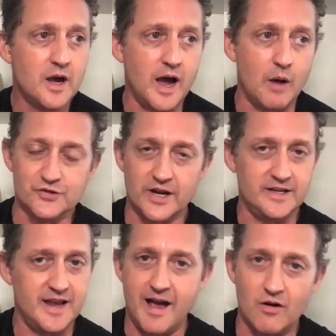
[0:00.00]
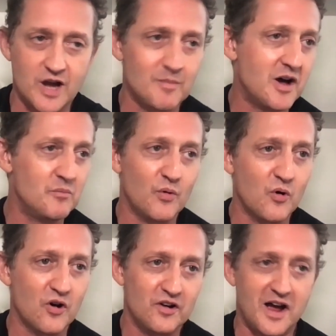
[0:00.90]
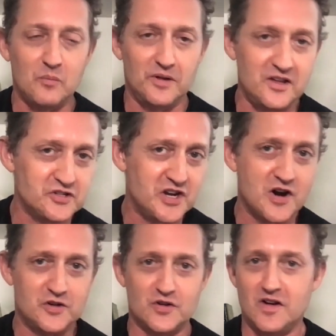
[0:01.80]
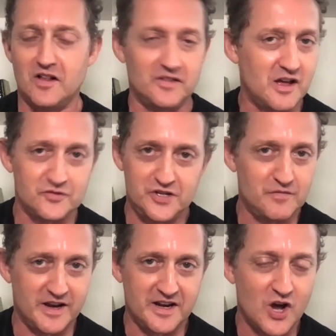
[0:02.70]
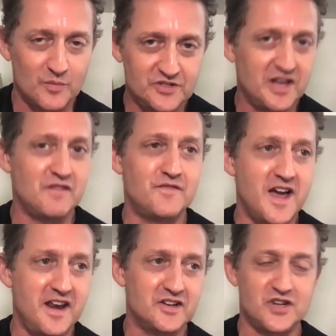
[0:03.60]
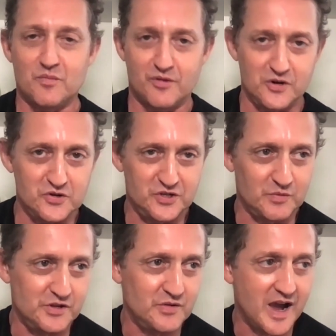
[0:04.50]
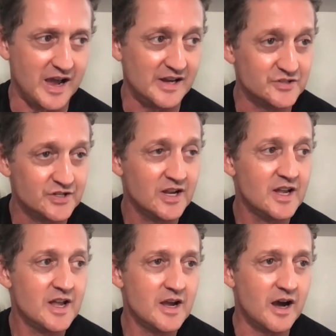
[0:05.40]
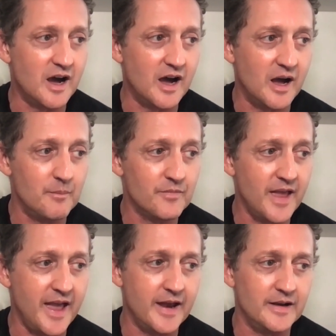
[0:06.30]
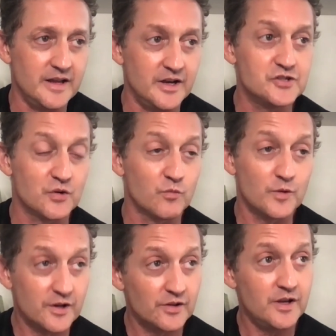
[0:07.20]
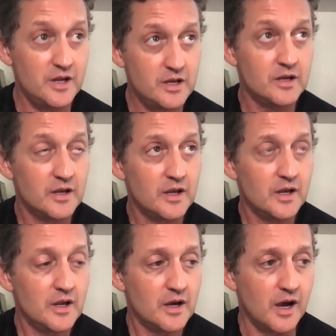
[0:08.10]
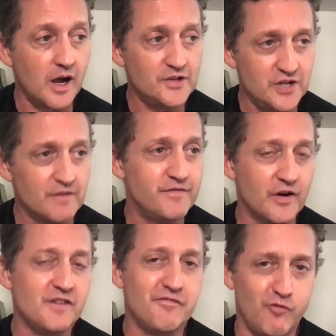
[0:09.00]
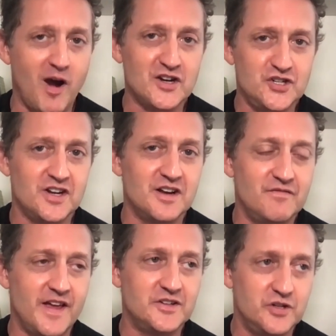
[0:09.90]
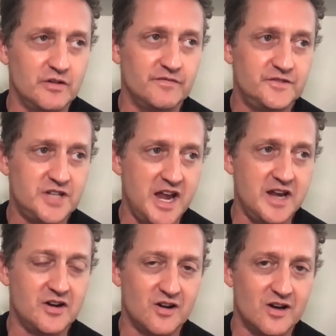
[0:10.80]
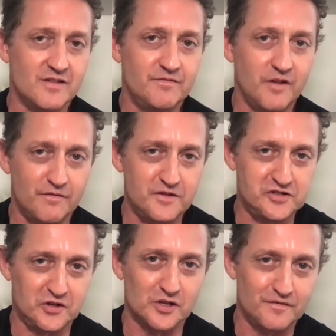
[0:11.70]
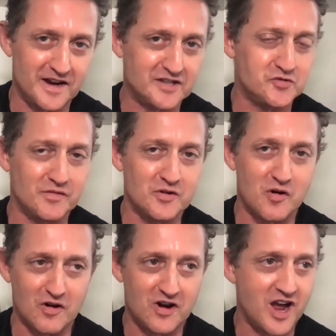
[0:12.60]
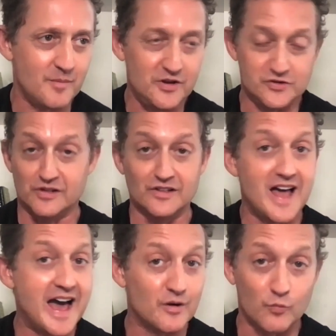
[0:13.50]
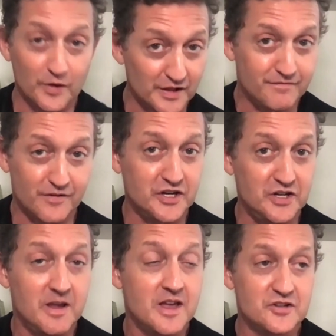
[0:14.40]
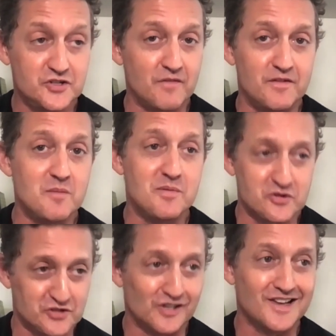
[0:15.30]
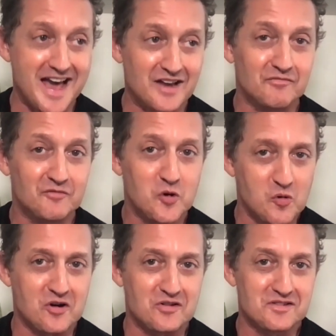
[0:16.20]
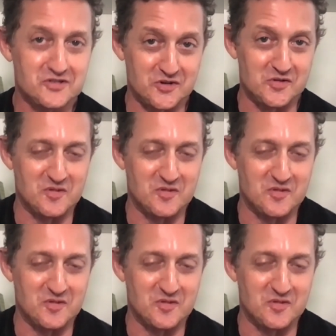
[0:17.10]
I was like, yeah, I'll come on board. I'll play this character. I'll, I'll see if I can help us get it financed. I'll produce it with you guys. Um, and it is a really uh, I'd say a very fresh and inventive take on a physical effects driven horror comedy. There's a lot of really funny stuff in it, but there's a lot of gore too.